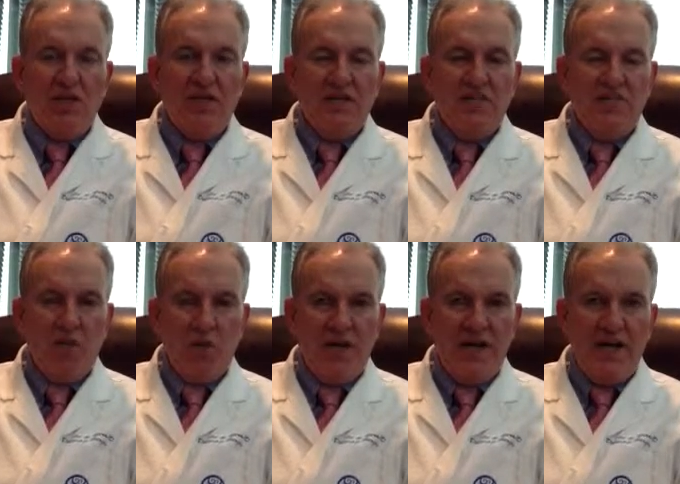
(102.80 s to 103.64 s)
and the
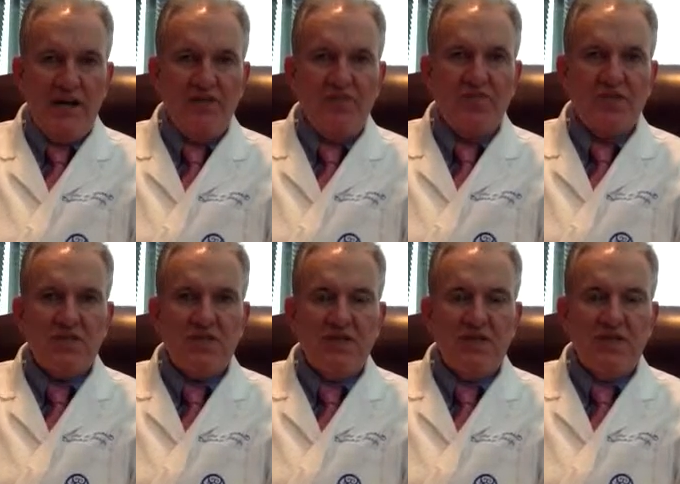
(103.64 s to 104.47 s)
forehead
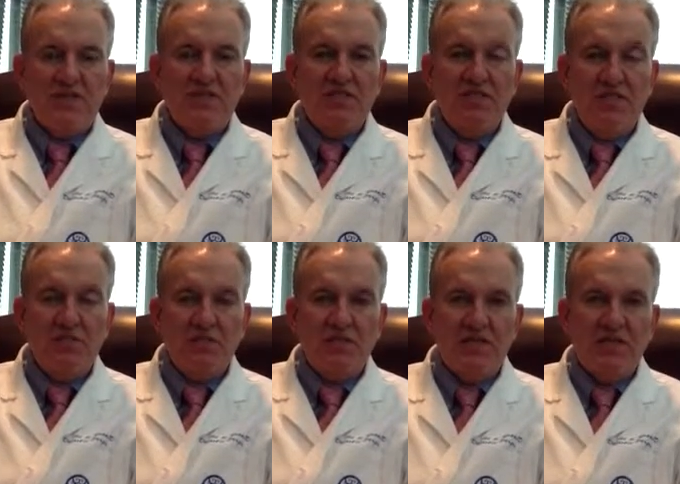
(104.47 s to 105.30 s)

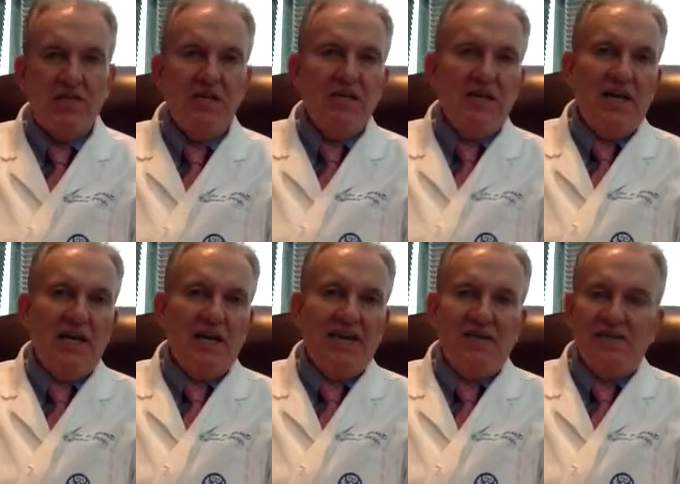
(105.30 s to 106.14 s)
deeply
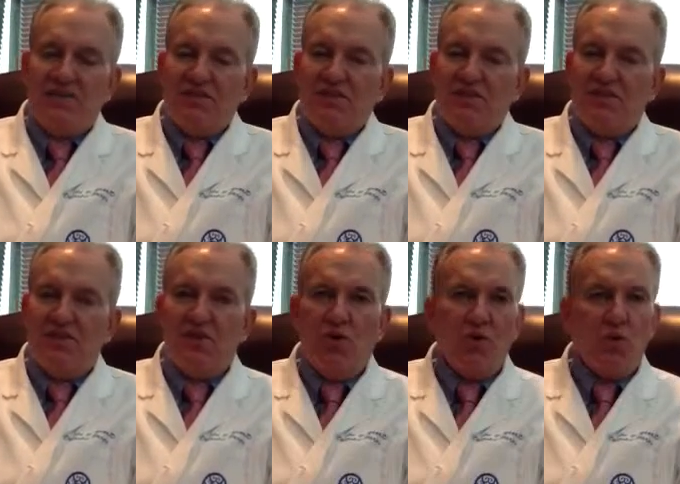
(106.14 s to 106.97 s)
and
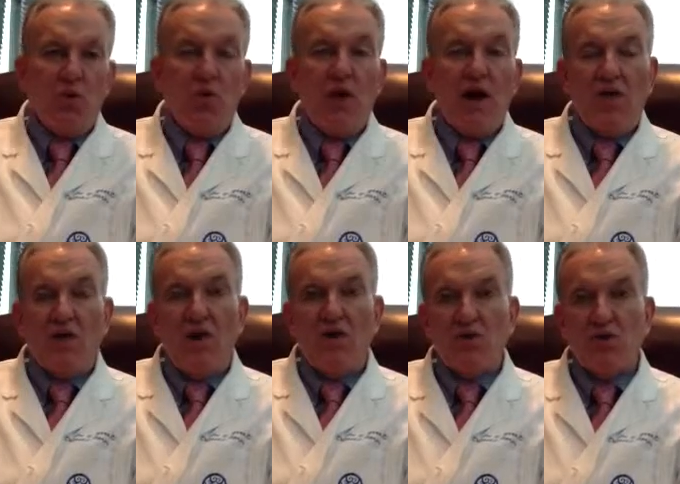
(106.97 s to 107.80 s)
don't require
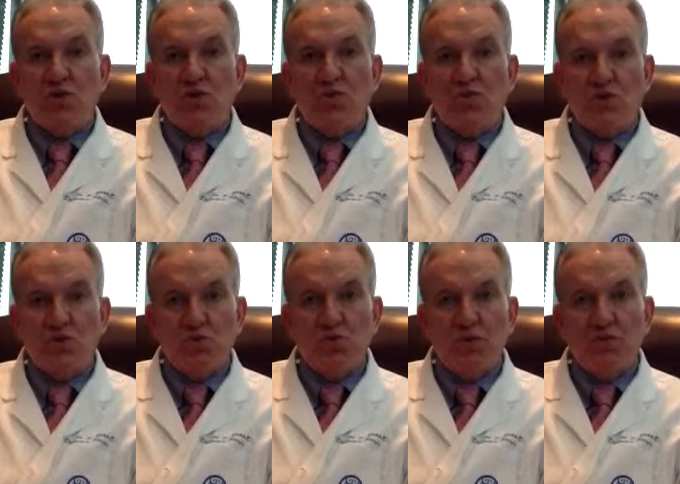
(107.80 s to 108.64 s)
long-term
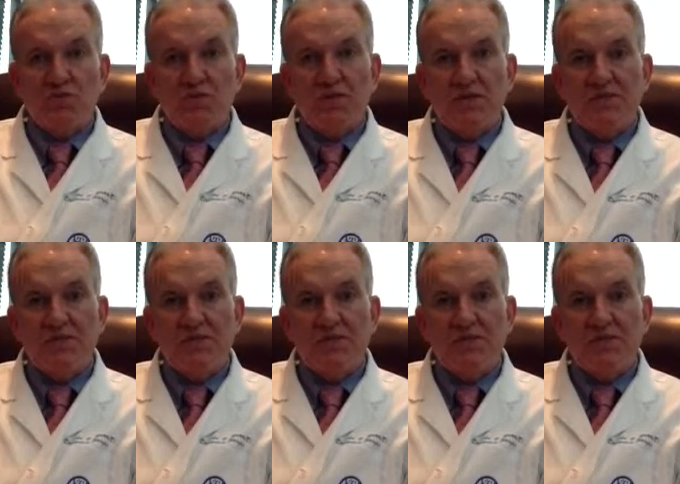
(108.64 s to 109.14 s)
screw placement.